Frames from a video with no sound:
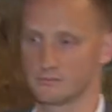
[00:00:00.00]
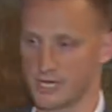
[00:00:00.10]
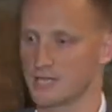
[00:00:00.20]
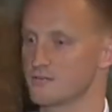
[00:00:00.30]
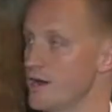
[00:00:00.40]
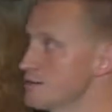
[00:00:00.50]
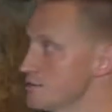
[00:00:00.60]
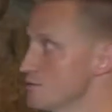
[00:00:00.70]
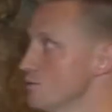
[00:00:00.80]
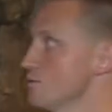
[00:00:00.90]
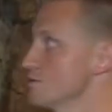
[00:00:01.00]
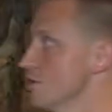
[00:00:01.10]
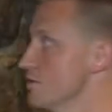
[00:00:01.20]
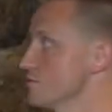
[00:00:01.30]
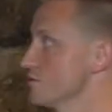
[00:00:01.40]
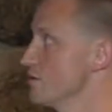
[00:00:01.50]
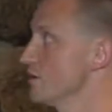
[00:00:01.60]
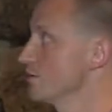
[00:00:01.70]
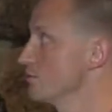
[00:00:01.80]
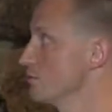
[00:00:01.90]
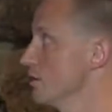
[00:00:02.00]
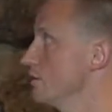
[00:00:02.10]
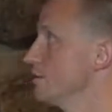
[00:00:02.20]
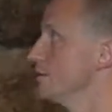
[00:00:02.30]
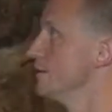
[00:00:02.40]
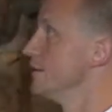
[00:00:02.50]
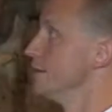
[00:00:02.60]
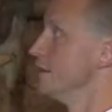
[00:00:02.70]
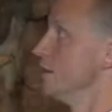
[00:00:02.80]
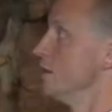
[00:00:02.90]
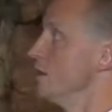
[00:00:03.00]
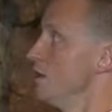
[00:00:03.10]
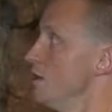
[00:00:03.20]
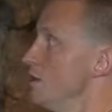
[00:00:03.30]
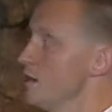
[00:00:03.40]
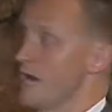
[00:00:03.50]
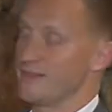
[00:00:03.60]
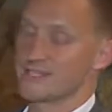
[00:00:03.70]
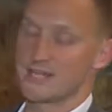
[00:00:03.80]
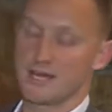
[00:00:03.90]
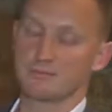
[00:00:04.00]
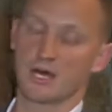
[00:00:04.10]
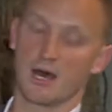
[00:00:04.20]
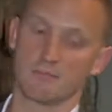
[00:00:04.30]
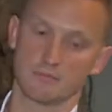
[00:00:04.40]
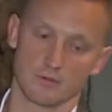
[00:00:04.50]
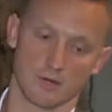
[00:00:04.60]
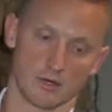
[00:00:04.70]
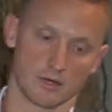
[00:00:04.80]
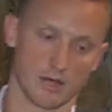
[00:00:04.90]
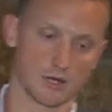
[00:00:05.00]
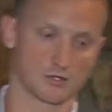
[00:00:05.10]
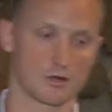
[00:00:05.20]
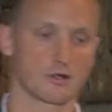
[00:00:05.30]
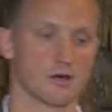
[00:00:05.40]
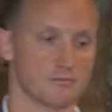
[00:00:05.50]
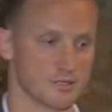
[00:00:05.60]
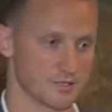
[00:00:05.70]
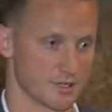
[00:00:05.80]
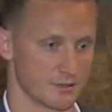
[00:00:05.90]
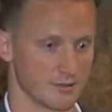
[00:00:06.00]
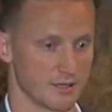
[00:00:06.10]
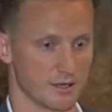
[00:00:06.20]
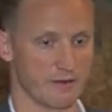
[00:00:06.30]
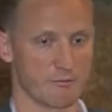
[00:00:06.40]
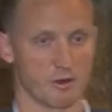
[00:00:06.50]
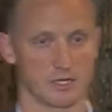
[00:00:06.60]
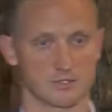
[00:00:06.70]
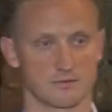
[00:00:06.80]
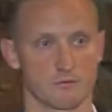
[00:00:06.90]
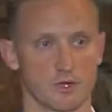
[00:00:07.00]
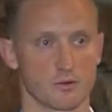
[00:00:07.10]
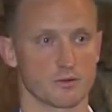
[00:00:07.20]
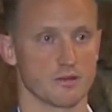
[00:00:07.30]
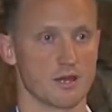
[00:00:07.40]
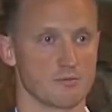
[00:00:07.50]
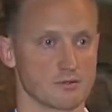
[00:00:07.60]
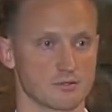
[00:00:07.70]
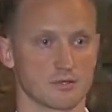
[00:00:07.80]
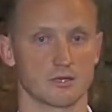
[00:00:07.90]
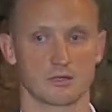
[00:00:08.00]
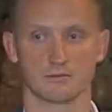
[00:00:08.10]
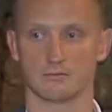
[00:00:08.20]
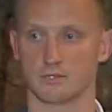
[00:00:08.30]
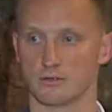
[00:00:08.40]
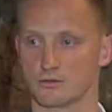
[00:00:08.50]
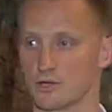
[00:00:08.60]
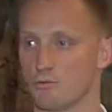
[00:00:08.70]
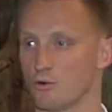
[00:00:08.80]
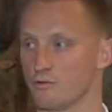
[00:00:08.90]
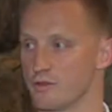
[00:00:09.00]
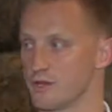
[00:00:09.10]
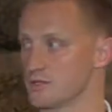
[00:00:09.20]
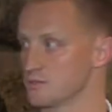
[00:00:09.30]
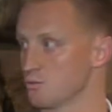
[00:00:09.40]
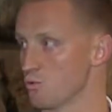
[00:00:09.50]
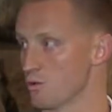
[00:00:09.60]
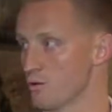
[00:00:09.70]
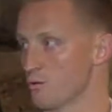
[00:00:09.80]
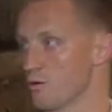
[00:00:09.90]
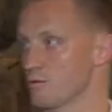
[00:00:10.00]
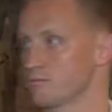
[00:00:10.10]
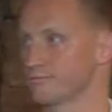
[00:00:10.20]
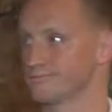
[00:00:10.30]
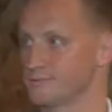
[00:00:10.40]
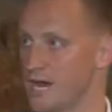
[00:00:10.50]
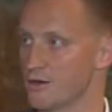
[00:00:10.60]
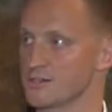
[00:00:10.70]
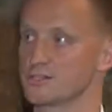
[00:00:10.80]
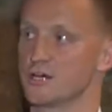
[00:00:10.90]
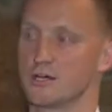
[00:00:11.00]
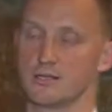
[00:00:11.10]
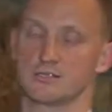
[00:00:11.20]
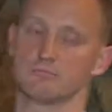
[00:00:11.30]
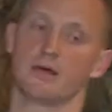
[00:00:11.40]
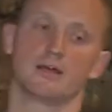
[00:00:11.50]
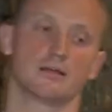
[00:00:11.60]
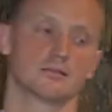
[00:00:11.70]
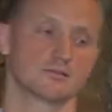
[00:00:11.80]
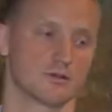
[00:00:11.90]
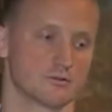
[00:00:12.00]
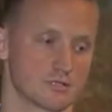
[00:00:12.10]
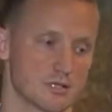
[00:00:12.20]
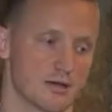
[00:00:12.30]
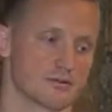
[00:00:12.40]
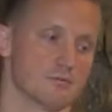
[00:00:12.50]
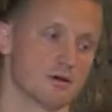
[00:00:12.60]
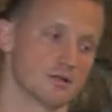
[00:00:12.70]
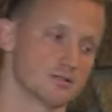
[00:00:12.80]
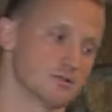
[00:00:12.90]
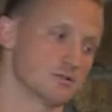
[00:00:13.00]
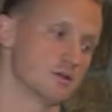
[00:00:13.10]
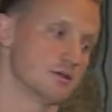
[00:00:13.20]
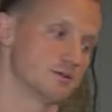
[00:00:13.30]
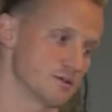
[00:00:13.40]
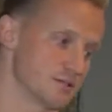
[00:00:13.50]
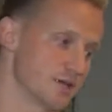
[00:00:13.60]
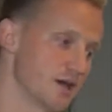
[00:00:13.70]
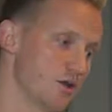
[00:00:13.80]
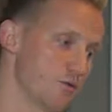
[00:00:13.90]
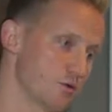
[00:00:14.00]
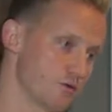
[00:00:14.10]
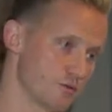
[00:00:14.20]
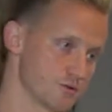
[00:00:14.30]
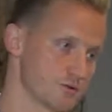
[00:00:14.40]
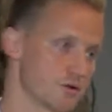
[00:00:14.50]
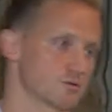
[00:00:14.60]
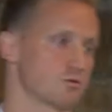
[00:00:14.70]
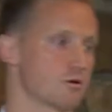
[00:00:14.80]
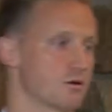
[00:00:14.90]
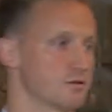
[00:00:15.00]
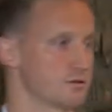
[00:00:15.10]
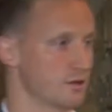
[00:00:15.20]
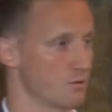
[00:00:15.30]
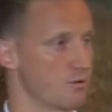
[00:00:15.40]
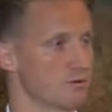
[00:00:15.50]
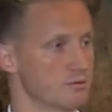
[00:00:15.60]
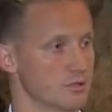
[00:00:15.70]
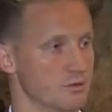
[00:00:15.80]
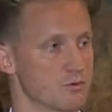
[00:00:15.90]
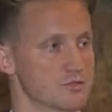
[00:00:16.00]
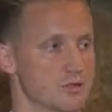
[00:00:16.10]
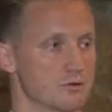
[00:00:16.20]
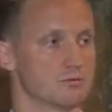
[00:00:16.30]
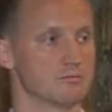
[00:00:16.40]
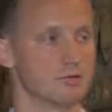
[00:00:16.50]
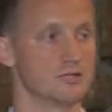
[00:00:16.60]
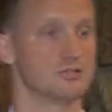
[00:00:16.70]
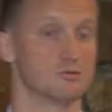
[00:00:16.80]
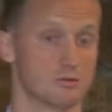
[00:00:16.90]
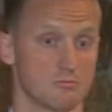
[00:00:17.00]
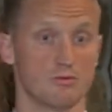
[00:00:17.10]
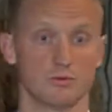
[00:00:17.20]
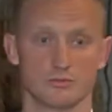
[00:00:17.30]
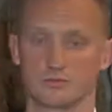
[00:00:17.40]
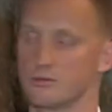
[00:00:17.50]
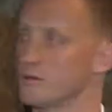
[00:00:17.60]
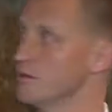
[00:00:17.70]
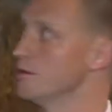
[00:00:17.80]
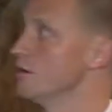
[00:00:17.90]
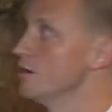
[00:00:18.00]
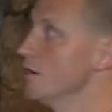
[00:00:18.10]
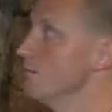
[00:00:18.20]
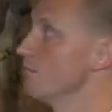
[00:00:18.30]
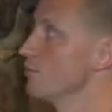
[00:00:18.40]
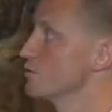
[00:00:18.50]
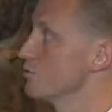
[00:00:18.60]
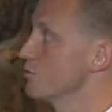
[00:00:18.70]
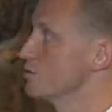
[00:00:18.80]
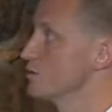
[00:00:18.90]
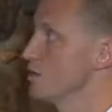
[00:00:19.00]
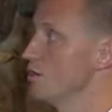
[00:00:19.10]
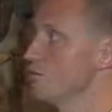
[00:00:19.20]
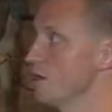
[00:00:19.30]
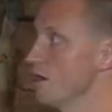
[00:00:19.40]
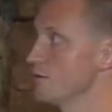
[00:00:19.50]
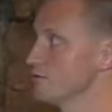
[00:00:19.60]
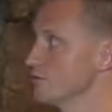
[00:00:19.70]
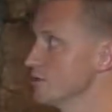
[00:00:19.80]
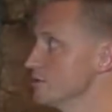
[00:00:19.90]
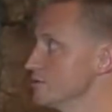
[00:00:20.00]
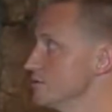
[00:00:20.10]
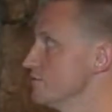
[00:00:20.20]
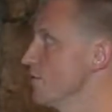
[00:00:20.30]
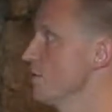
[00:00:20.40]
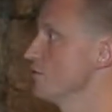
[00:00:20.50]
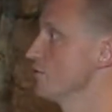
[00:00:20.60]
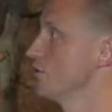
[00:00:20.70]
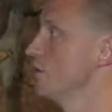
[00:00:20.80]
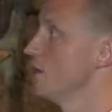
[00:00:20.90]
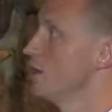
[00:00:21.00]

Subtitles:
satisfaction scores and all those things, okay? At the same time, a lot of drug companies that everybody's familiar with now, because they're getting in trouble over this, were touting studies and paying consultants lots of money to say how wonderful the drugs were and that they weren't, you know, there was no issue with abuse, which we know now is false.